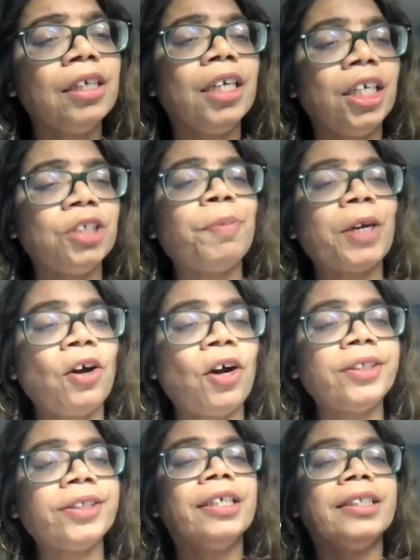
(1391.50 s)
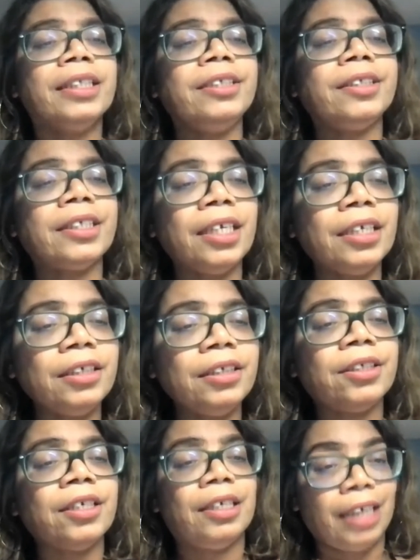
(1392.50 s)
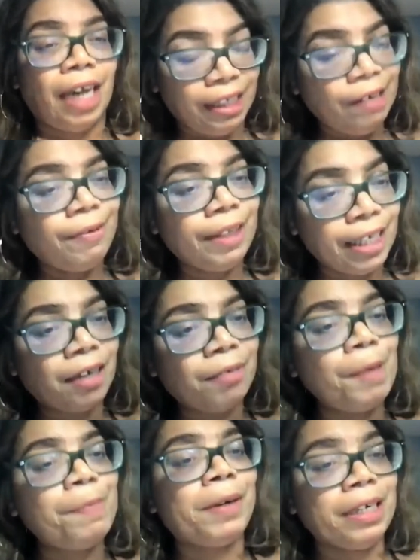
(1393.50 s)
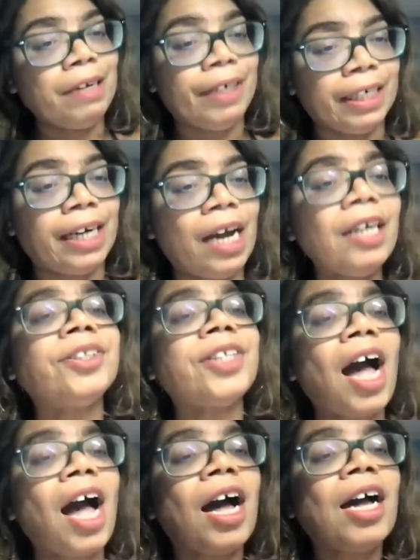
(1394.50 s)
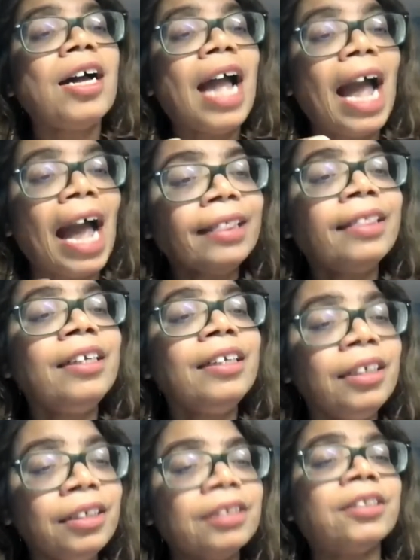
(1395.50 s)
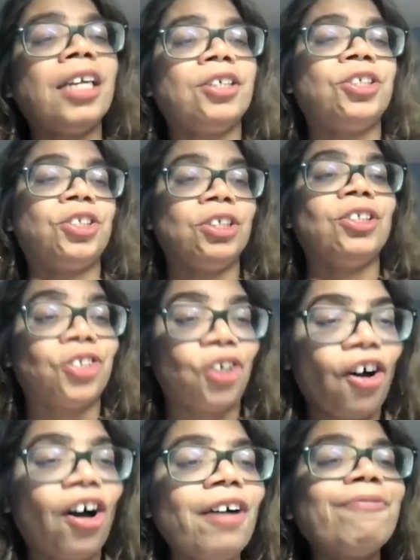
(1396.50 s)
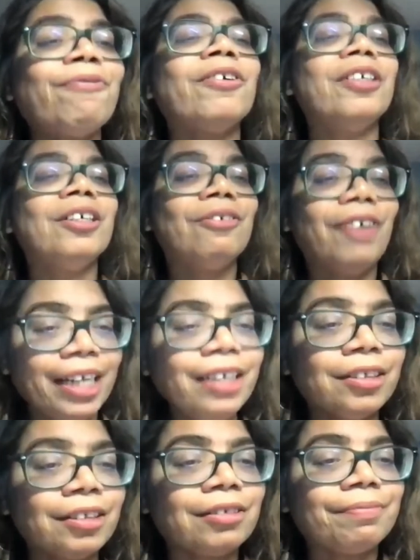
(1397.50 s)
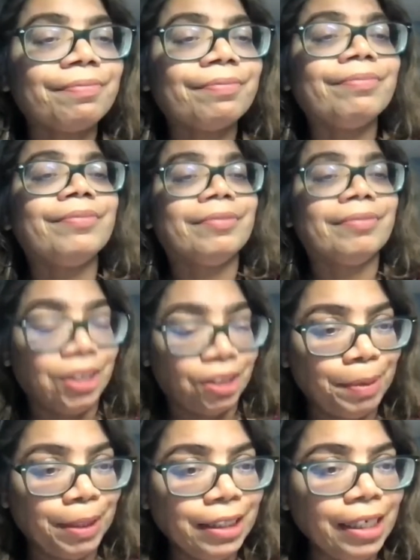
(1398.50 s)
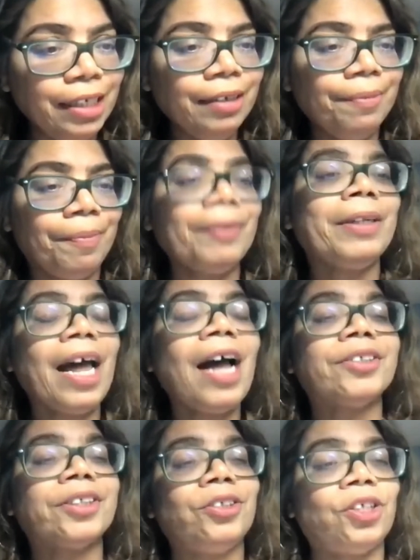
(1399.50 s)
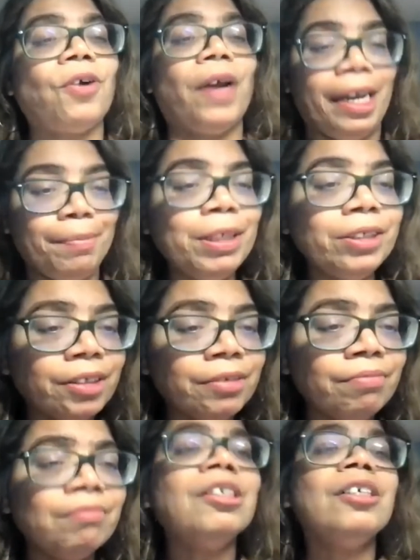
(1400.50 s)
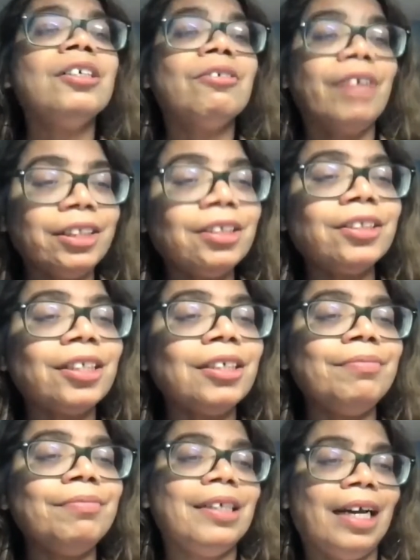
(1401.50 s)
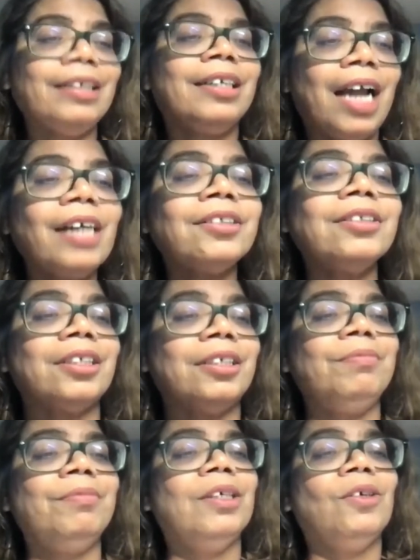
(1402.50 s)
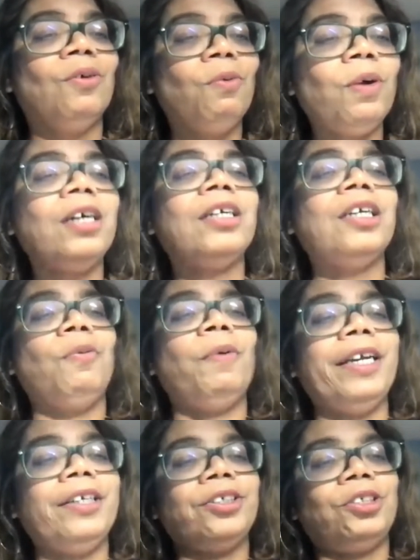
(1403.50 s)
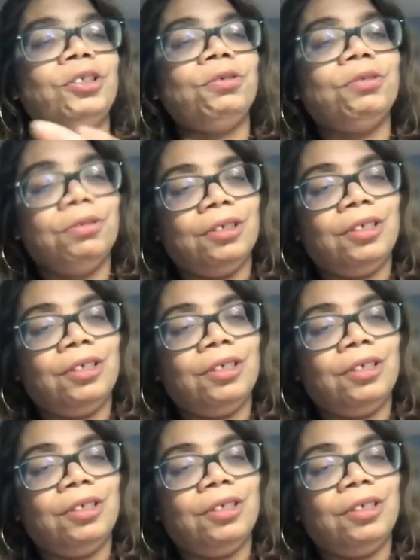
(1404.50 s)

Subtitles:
is because these kids and even young people and even adults are at the intersections of race, disability, and class. And so ableism, racism, and classism work in ways to